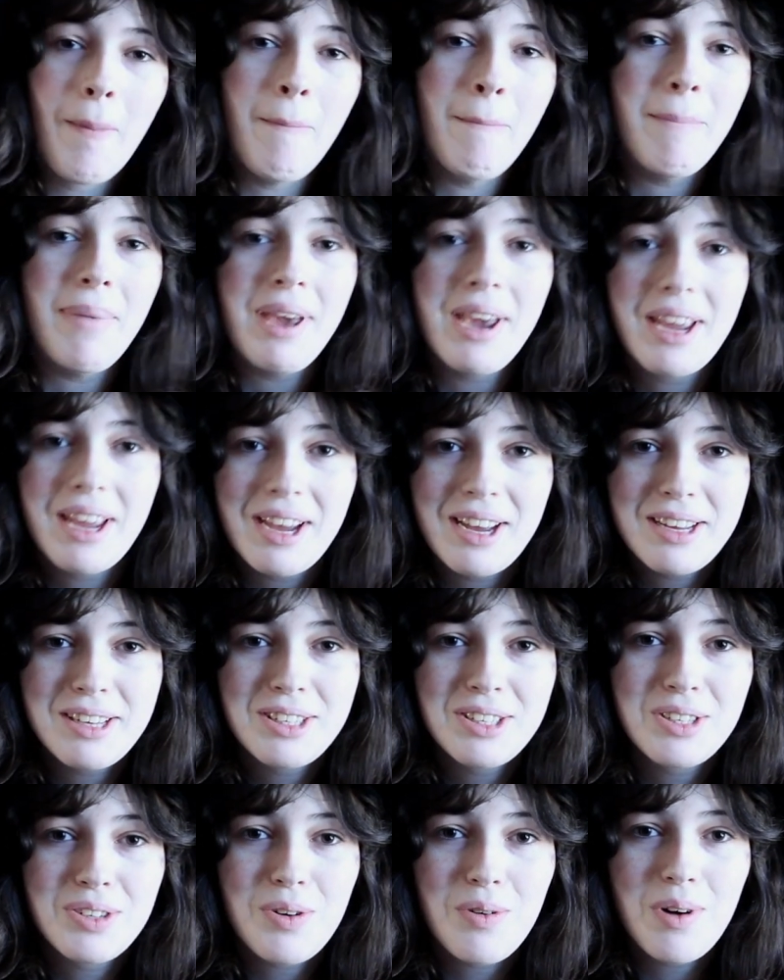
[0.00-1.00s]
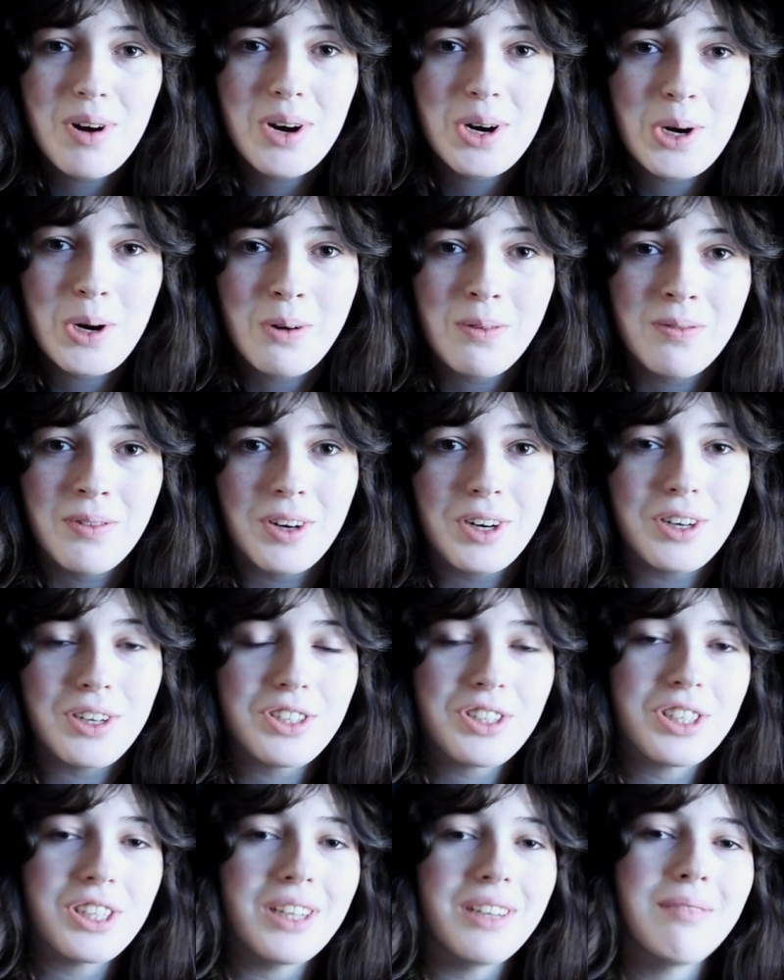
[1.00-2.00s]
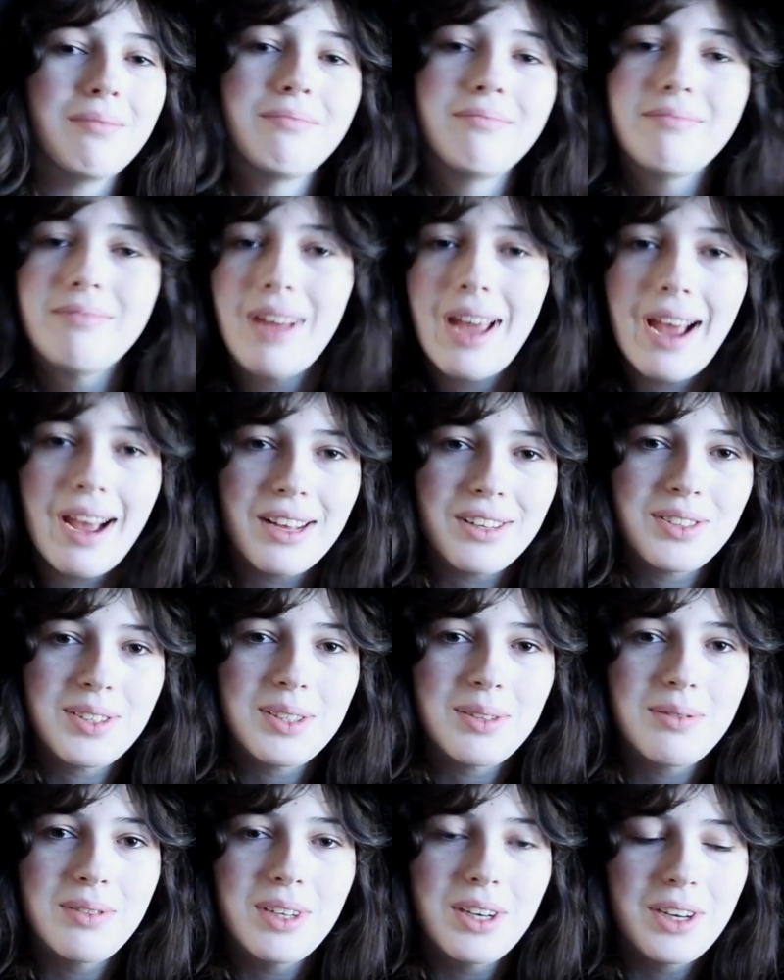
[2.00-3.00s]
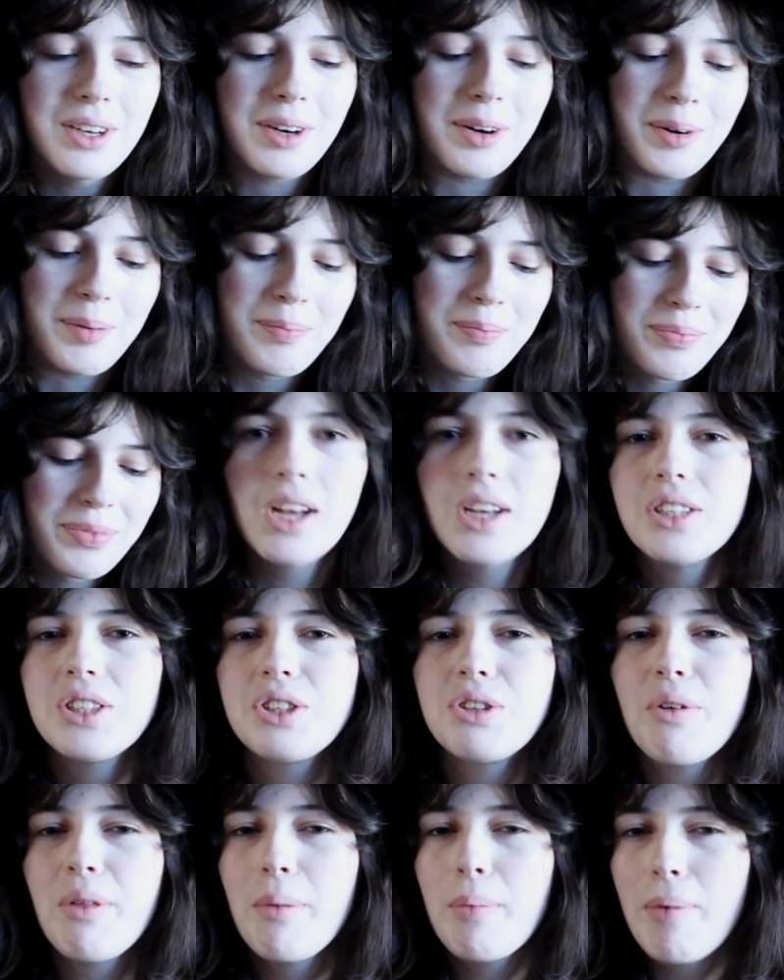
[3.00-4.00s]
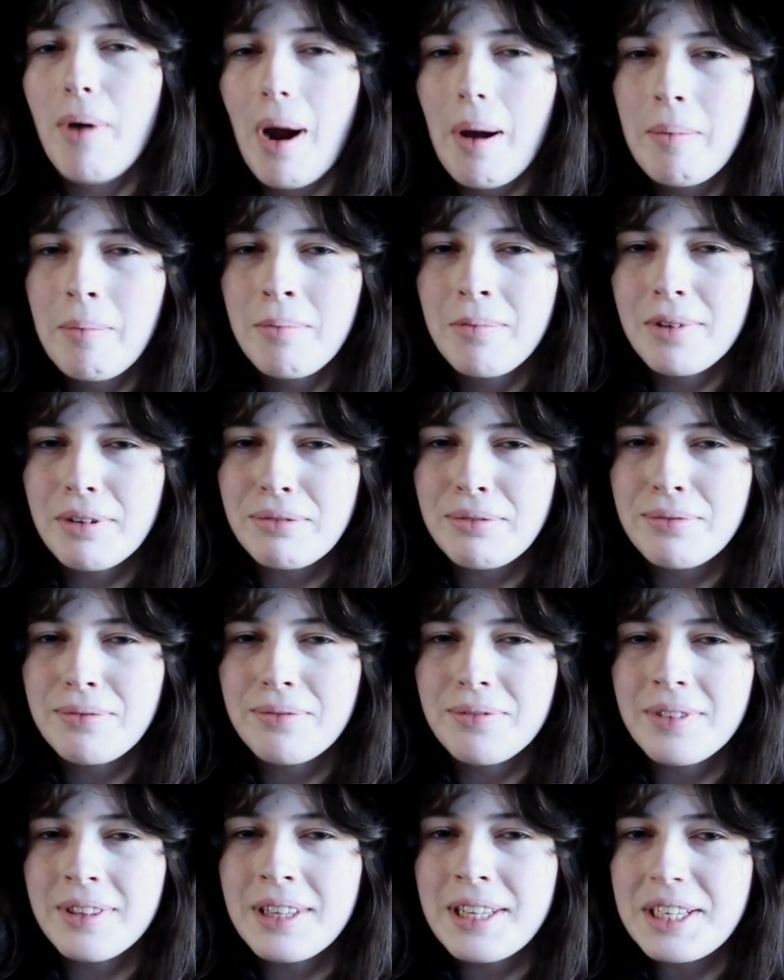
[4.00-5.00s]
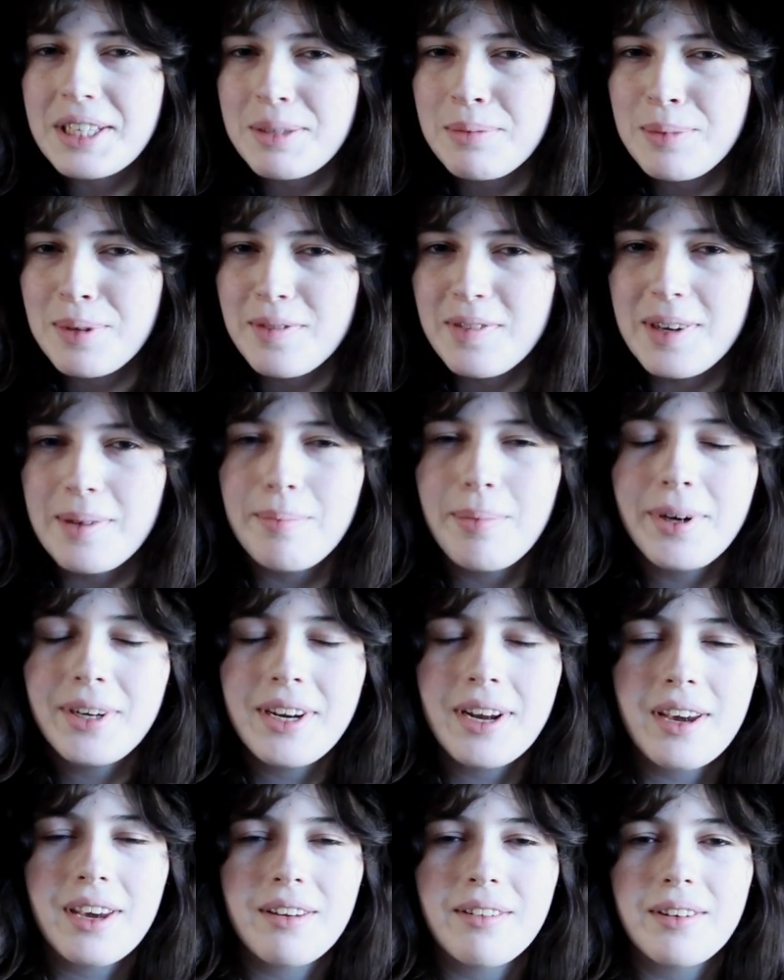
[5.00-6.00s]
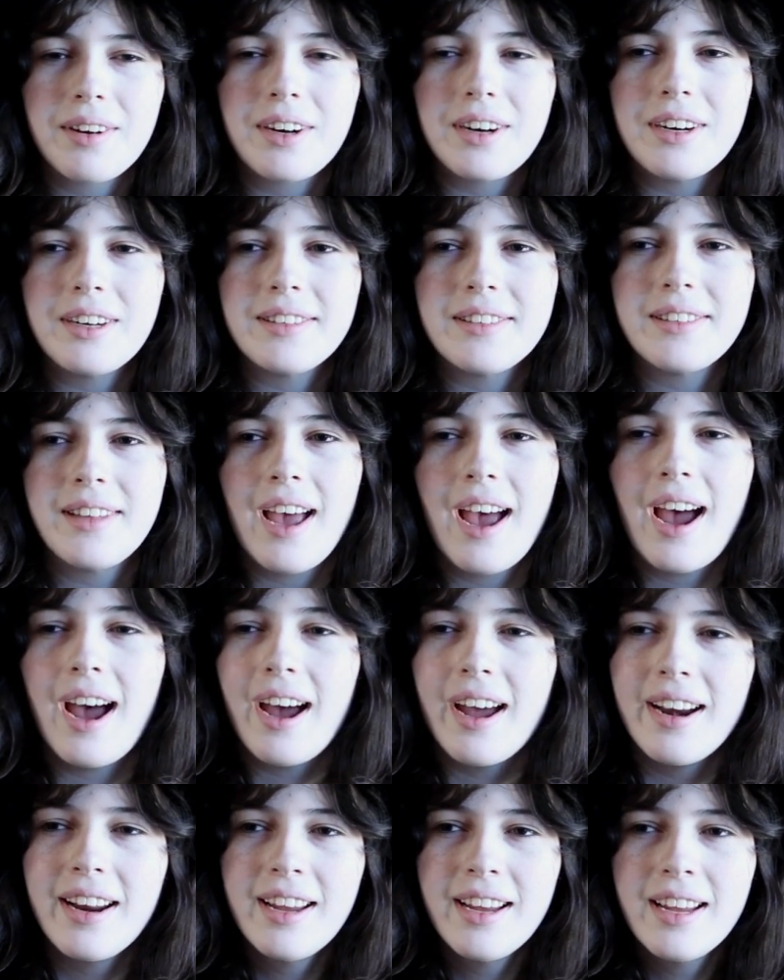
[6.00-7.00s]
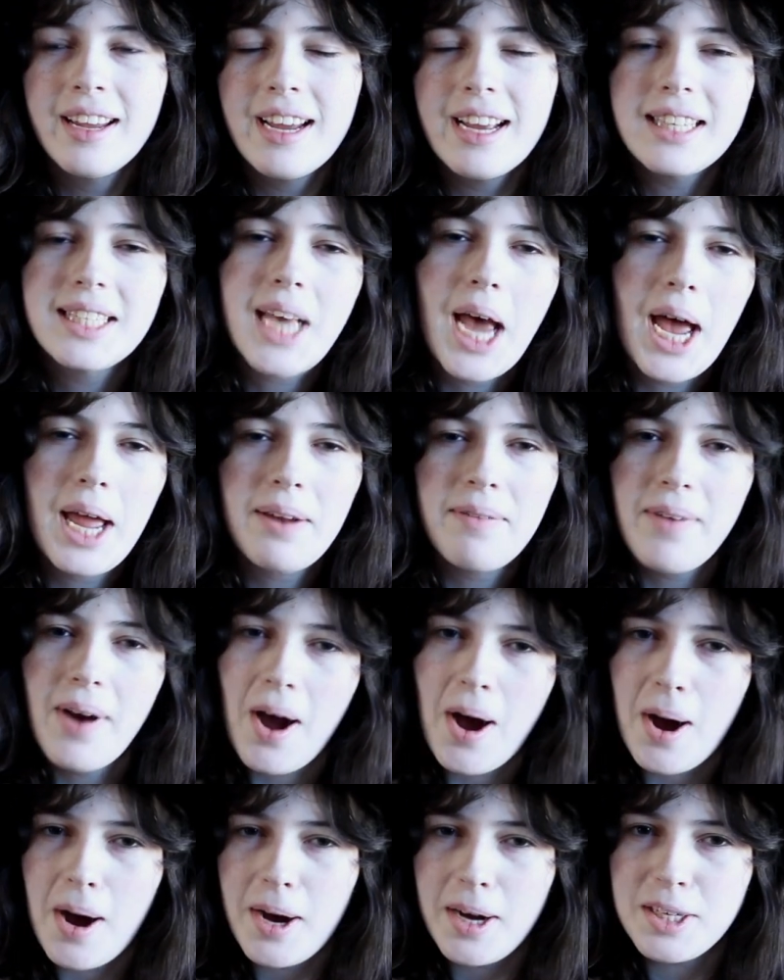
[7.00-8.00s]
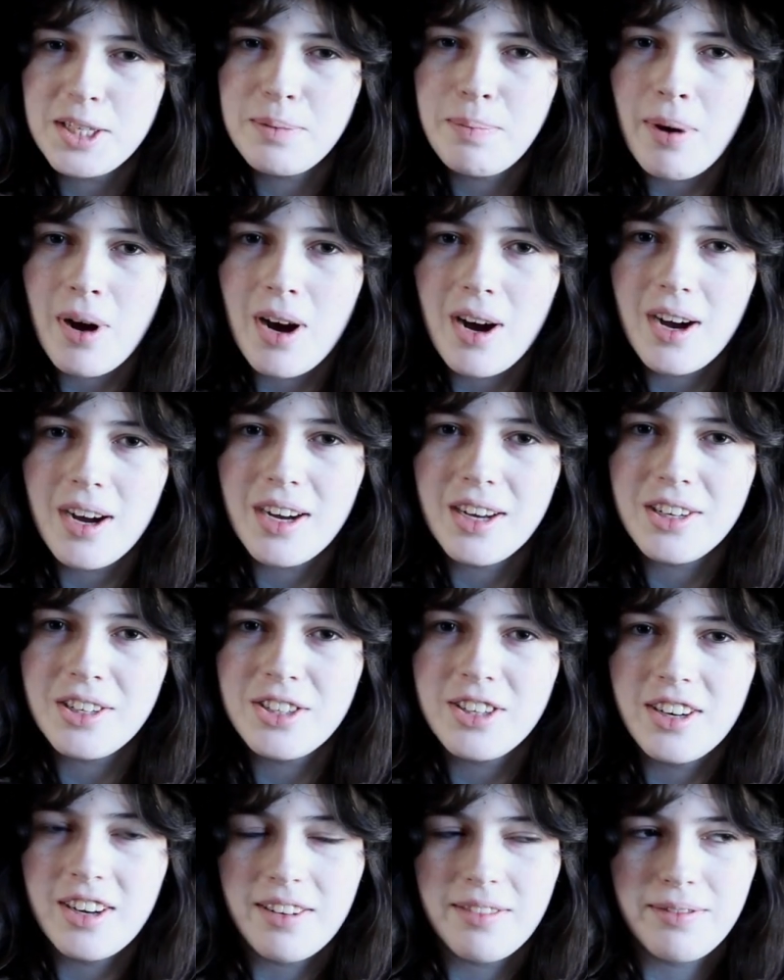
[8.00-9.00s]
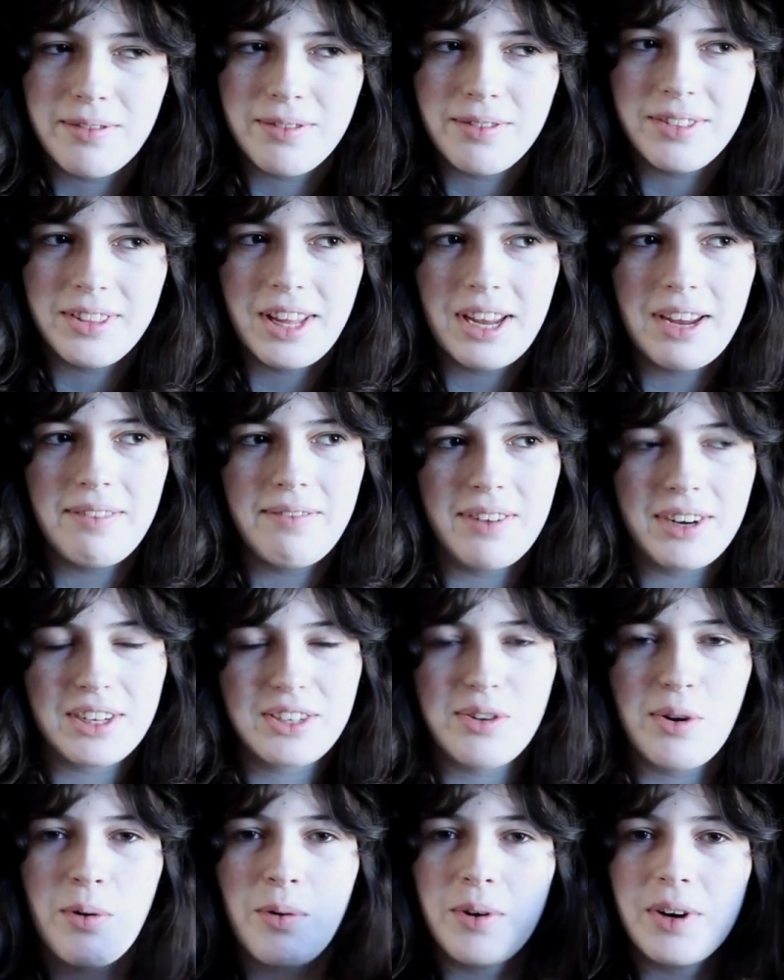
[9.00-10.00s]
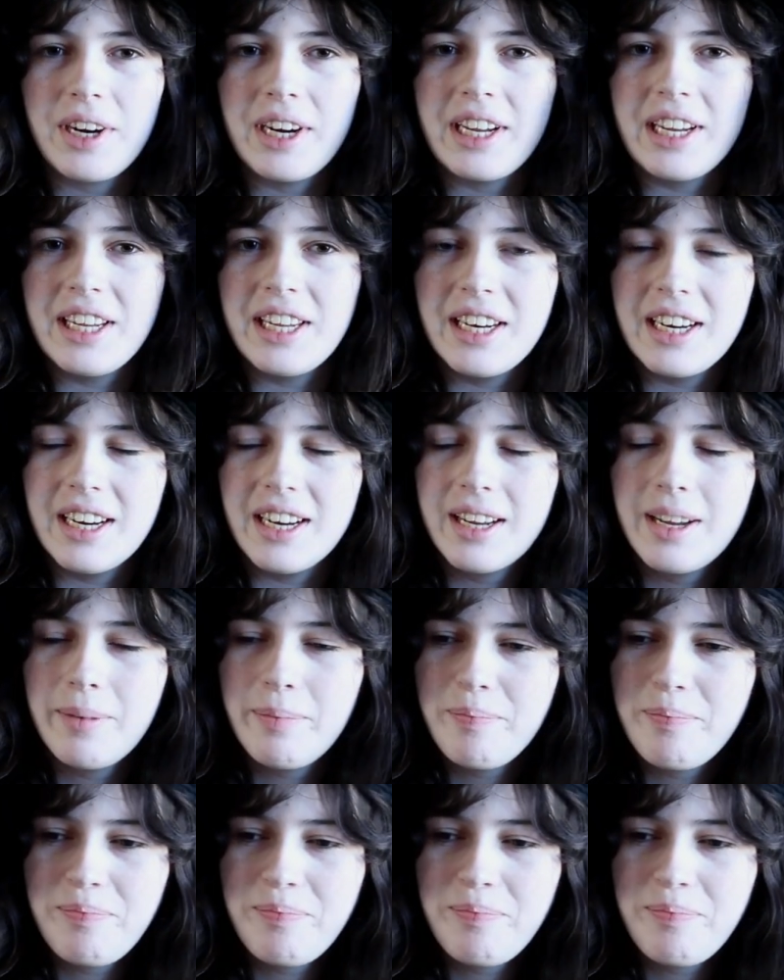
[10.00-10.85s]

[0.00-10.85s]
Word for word: make a historical version, as you do. So the problem with this movie in particular is that it's kind of a hodgepodge of late Victorian,